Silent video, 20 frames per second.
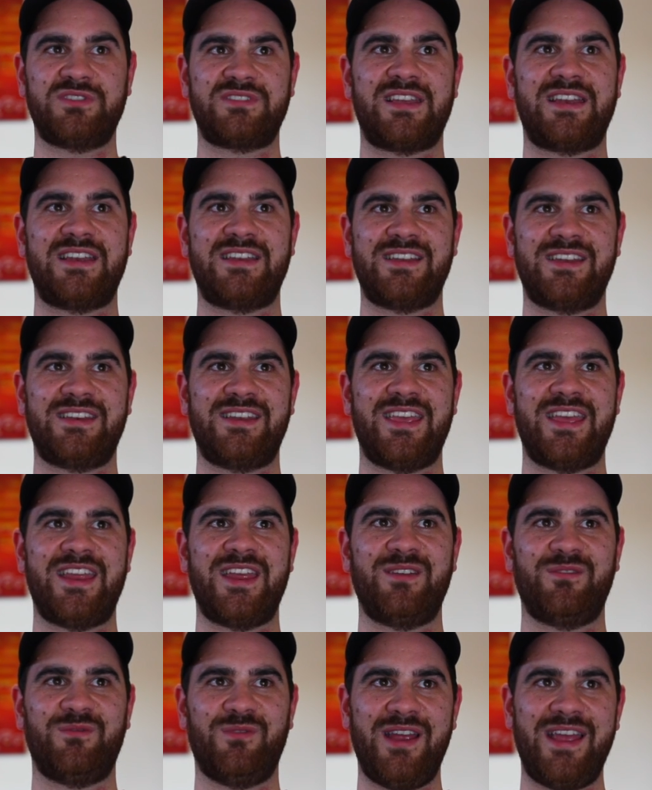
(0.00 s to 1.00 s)
that it did get
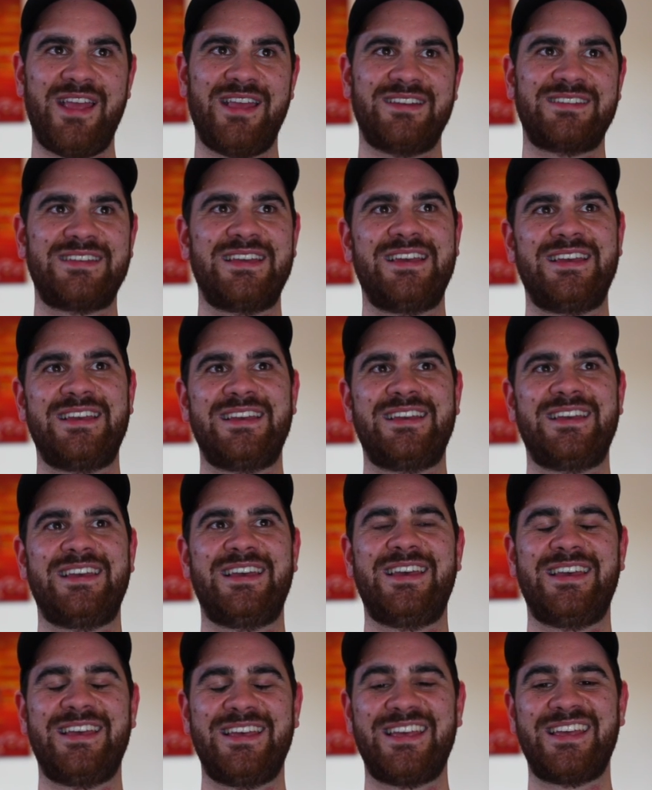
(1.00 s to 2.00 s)
in ranked
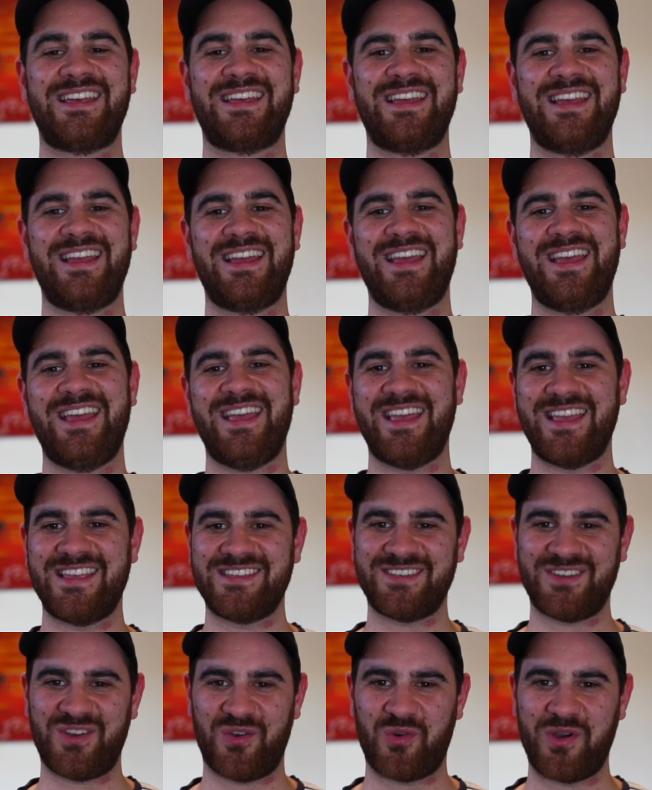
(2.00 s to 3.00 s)

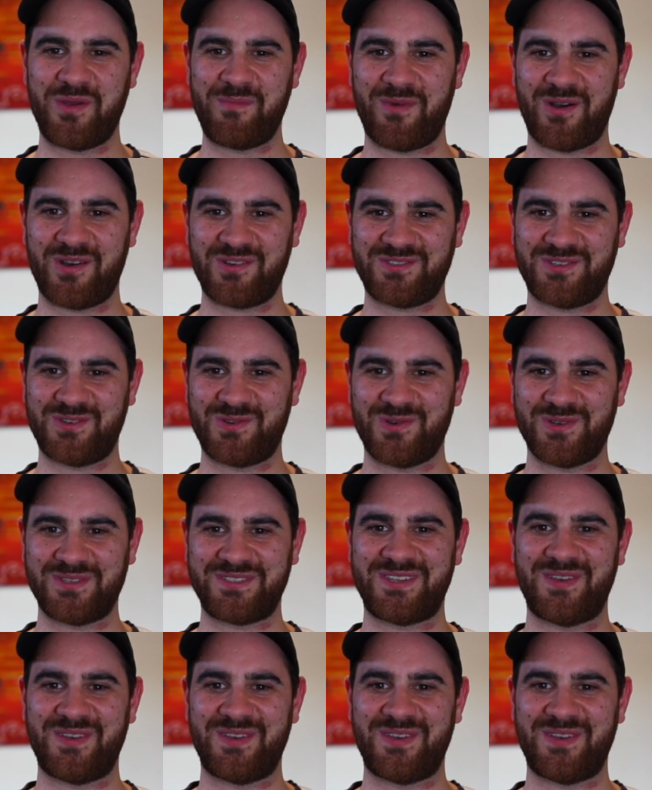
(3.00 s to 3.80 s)
is a coin box course,